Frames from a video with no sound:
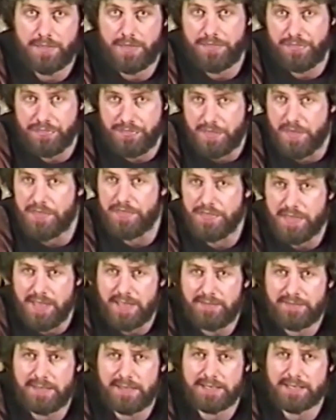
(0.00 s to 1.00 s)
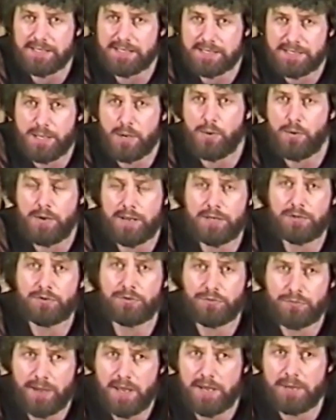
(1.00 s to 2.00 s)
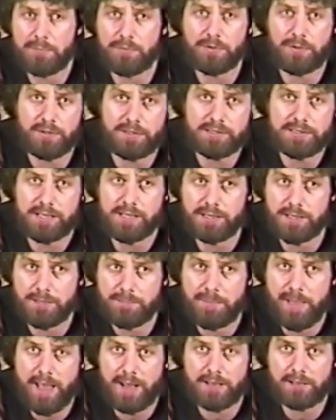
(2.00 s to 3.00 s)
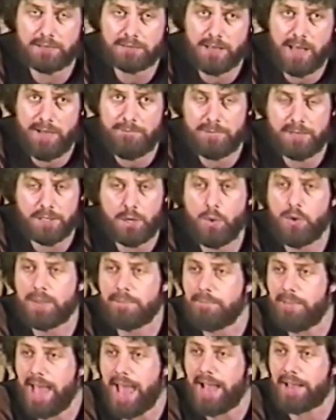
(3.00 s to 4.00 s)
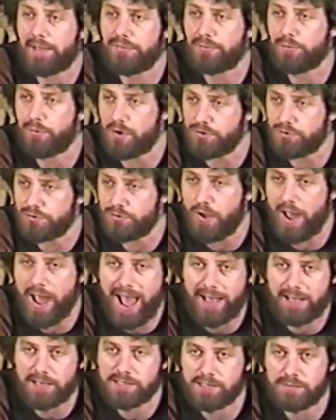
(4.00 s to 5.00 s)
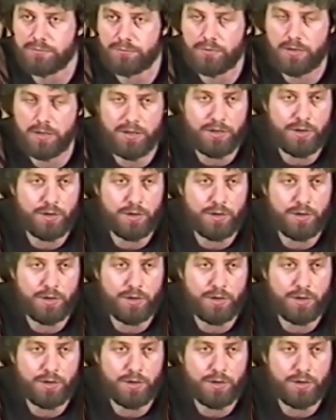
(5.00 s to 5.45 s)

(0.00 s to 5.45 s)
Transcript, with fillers: the the thing that is so incredible is I look back, I've been going back through our tracks and